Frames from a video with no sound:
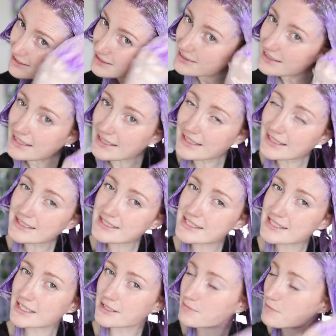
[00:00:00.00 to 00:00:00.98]
The thing
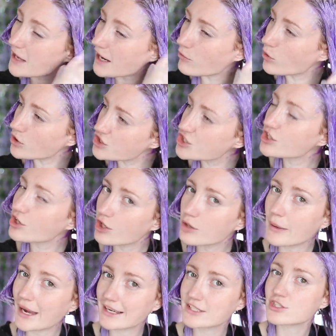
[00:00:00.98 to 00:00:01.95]
is that I want to
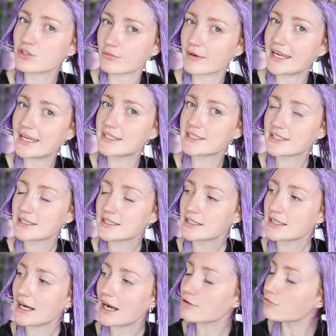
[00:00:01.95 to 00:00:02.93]
go back to red.
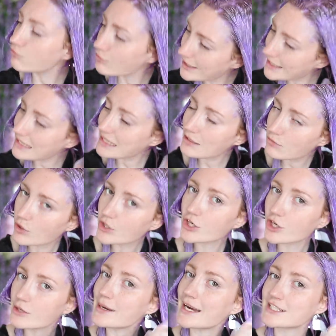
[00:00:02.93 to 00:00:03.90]
I really
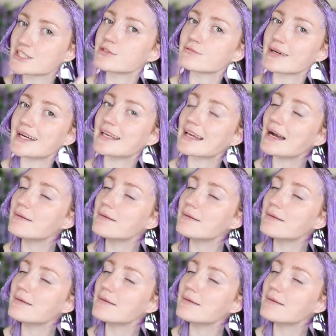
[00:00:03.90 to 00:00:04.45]
want to go back to red.